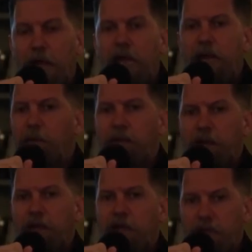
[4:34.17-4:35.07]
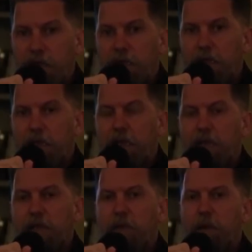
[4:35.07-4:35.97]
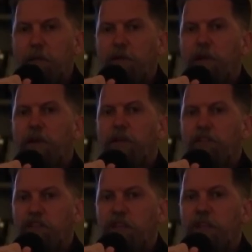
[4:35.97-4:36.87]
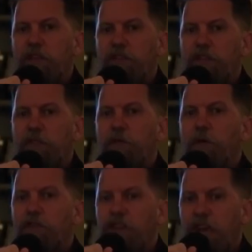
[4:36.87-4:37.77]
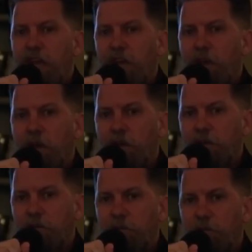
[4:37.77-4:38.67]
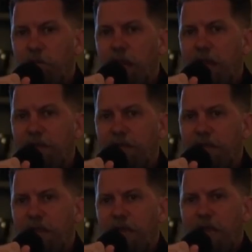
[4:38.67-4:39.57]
I don't think they did. Because I remember talking to G. Vaucher, the artist from Crass.